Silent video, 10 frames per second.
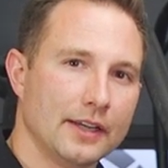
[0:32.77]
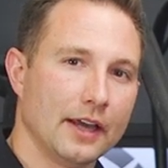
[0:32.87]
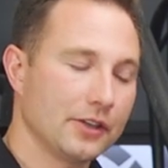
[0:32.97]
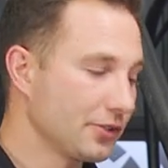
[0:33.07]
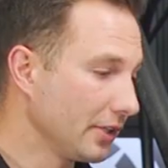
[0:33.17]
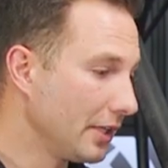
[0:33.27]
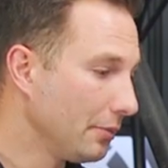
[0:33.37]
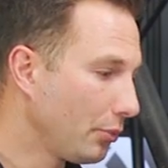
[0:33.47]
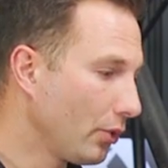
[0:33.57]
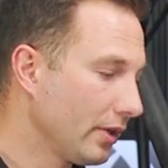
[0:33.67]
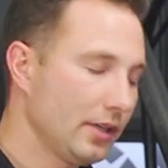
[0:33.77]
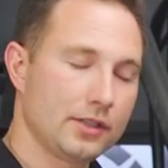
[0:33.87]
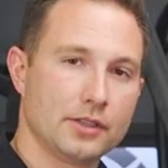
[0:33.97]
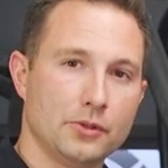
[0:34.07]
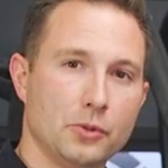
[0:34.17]
Now, it's really
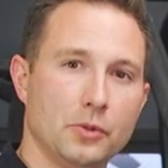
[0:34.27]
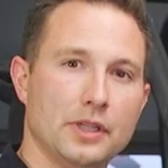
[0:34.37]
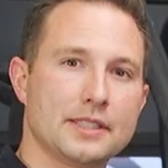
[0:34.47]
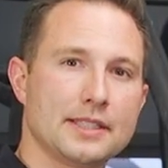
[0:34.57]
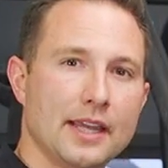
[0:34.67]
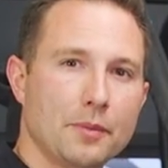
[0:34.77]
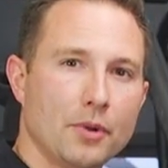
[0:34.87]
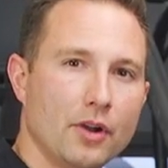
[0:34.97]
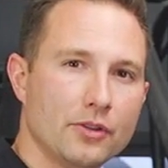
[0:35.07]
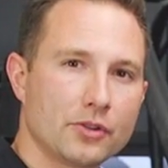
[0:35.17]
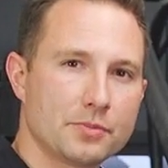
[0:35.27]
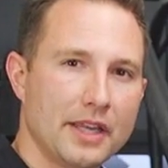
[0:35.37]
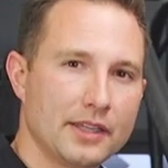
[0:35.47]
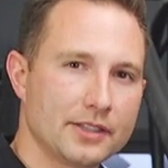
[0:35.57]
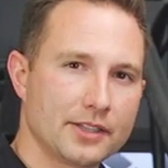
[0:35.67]
important to stay up on those
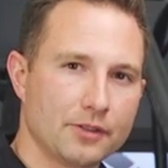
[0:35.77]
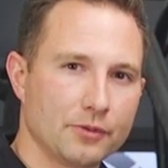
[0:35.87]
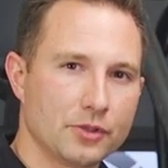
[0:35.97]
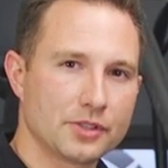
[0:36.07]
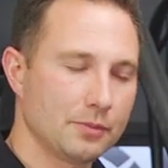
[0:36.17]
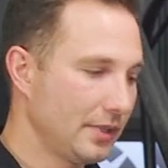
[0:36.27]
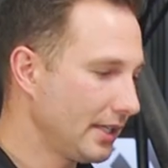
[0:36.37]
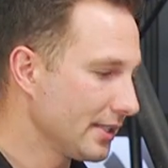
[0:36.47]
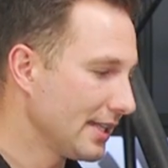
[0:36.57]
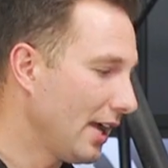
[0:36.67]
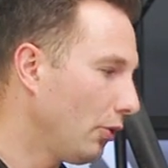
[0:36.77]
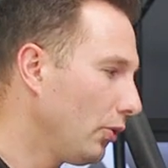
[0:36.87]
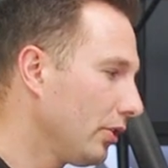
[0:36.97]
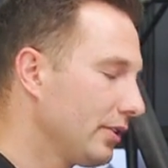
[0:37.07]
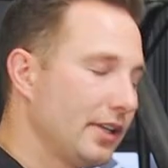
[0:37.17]
maintenance intervals because that
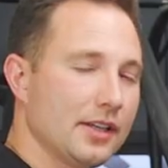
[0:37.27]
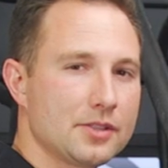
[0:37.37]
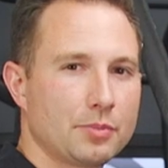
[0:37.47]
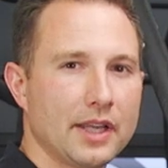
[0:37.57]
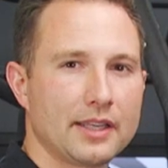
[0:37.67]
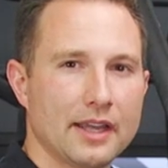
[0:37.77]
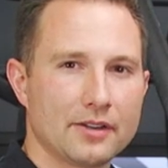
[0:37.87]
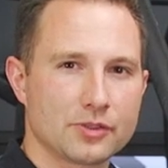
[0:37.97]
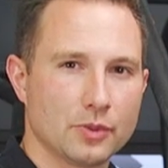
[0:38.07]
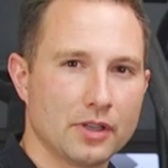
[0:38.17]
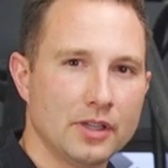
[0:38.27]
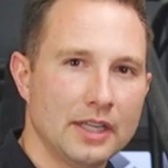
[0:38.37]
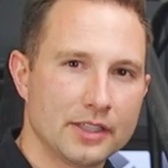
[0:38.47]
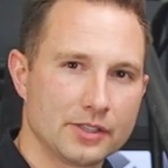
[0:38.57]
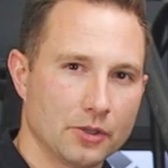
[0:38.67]
oil does break down as well.
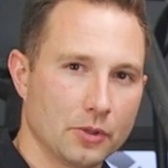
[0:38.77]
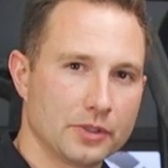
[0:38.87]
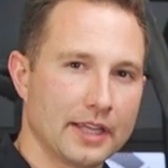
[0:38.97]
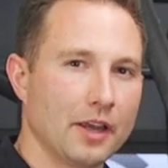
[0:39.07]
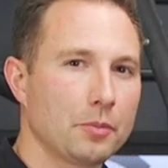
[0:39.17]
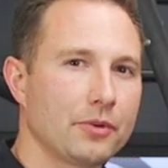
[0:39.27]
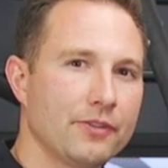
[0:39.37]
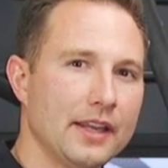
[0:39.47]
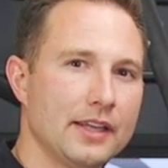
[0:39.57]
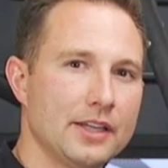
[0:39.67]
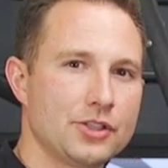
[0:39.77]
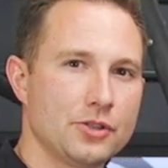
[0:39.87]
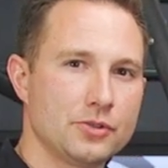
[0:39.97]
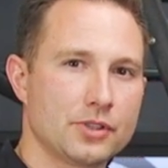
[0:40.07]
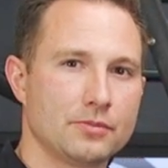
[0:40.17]
So to help prevent
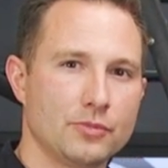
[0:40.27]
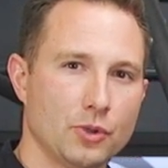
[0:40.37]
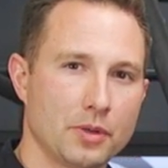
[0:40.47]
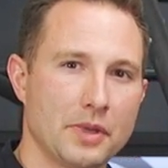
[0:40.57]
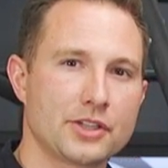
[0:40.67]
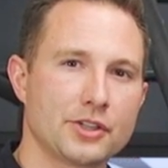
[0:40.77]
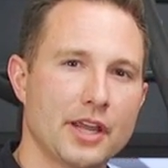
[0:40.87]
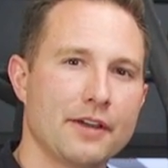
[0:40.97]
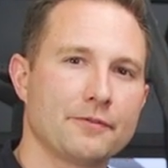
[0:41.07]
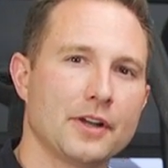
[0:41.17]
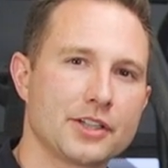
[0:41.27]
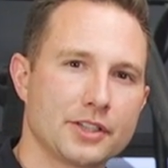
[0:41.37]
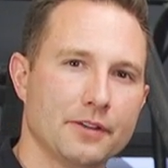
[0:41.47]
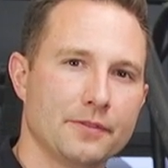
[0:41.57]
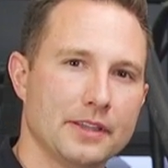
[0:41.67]
issues, you wanna make sure you have fresh
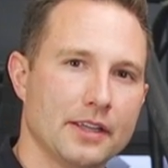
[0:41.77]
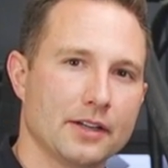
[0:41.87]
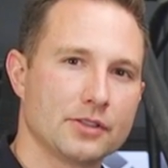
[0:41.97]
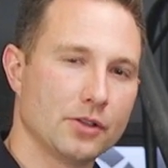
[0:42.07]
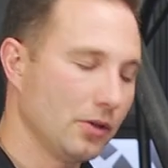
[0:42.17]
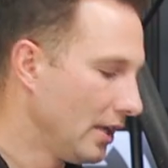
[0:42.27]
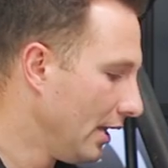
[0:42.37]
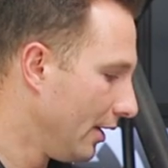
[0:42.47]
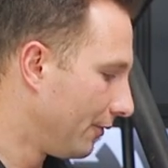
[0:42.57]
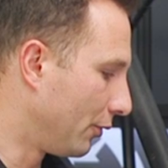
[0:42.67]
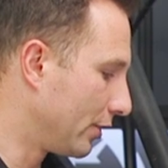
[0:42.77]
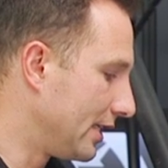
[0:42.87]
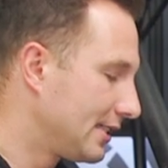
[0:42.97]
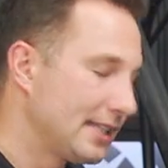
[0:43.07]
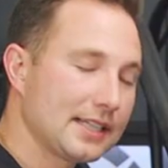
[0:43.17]
stuff in there. So for
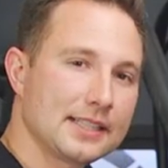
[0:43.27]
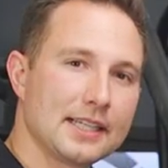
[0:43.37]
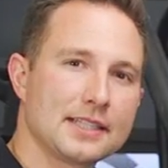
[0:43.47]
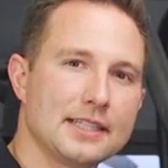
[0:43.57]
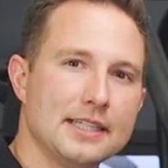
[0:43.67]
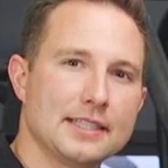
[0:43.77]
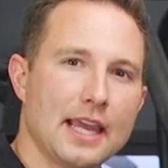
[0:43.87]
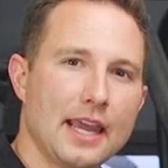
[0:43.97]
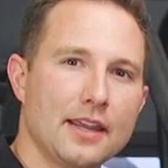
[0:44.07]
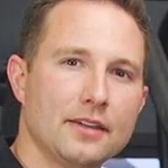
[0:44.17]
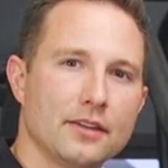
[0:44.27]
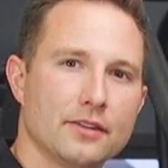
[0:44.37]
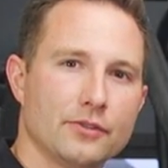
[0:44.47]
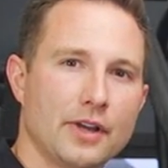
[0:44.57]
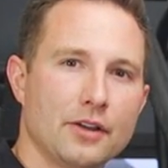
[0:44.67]
these 660s and
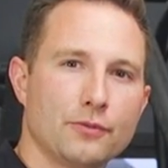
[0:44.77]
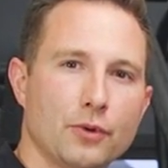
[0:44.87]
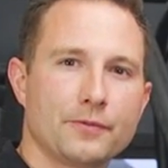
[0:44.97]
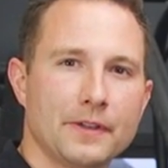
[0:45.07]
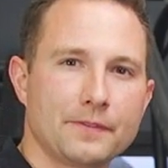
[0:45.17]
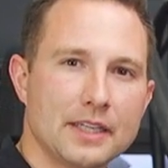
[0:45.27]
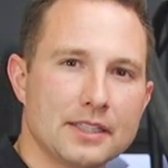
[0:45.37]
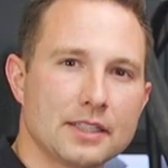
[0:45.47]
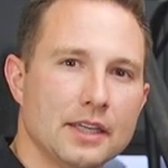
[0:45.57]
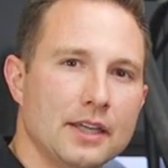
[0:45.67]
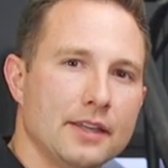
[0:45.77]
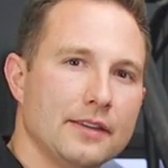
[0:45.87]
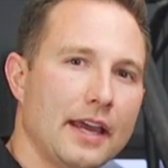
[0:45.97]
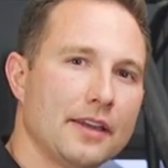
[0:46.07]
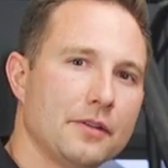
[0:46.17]
the Rhino 450s,
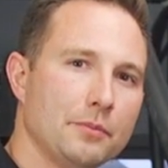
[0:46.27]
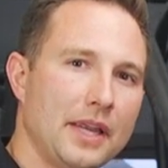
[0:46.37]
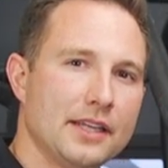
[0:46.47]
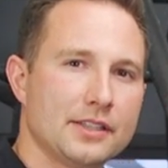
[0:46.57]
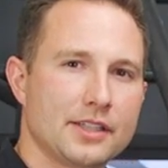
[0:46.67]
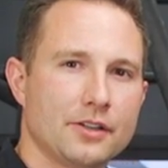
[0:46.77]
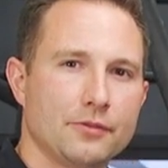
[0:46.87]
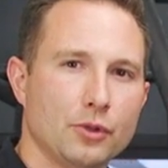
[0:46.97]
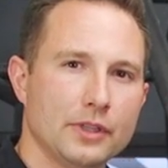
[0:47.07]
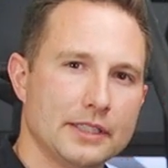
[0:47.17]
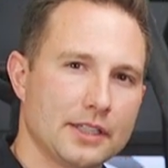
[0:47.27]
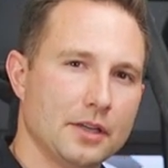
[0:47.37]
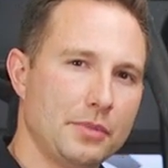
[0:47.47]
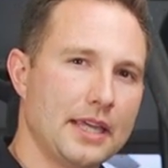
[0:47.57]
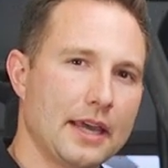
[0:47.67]
that maintenance interval is
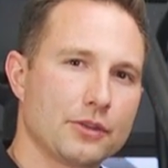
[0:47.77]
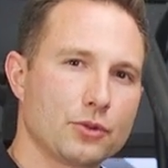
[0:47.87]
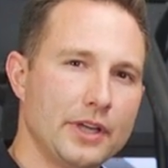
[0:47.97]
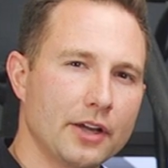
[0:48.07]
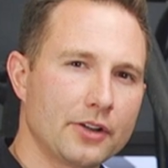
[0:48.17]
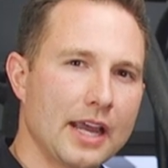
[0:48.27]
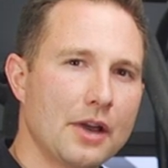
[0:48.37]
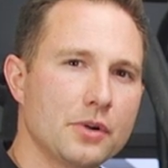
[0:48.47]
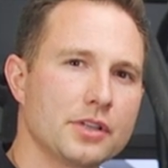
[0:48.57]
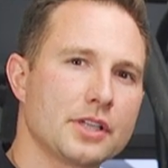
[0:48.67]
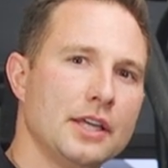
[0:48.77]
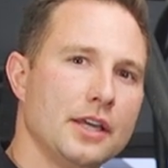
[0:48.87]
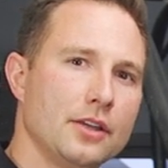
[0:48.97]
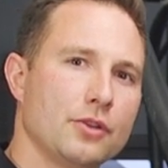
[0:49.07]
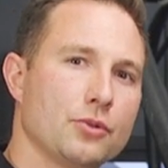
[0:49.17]
gonna be at 300 hours,
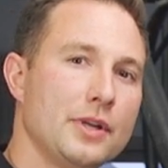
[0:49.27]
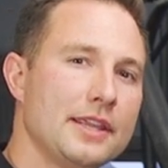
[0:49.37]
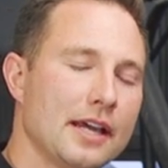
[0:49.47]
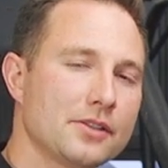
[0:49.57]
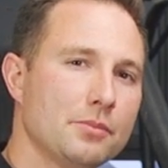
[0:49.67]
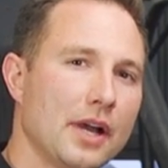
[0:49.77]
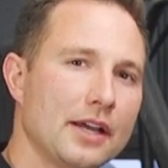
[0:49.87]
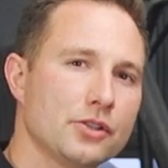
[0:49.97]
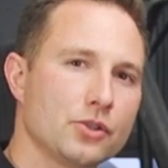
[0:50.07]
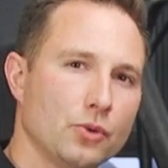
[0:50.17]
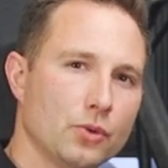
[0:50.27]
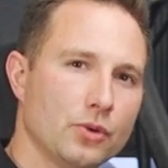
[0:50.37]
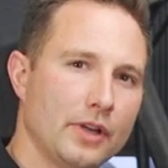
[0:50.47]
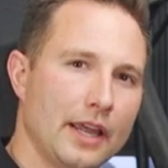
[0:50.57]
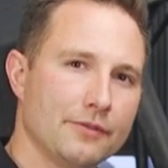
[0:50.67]
3,000 miles,
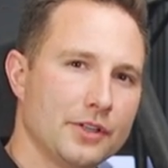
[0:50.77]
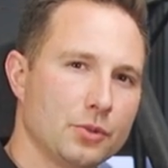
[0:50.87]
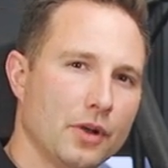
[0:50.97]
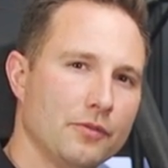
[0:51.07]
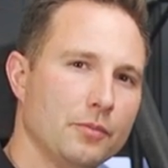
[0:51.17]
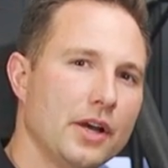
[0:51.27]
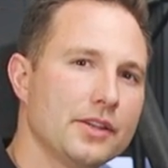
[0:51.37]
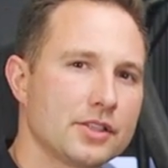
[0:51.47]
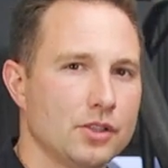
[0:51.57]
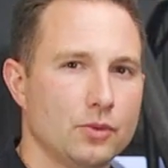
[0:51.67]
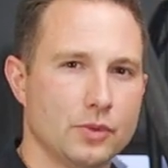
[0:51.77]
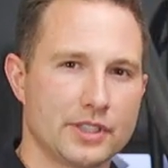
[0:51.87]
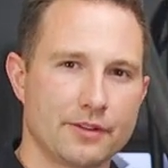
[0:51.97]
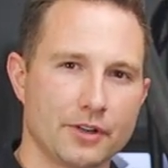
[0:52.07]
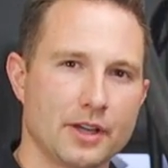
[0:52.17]
or every 12 months,
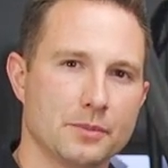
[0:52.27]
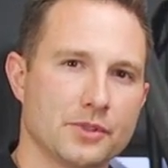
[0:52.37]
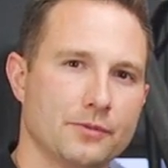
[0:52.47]
whichever comes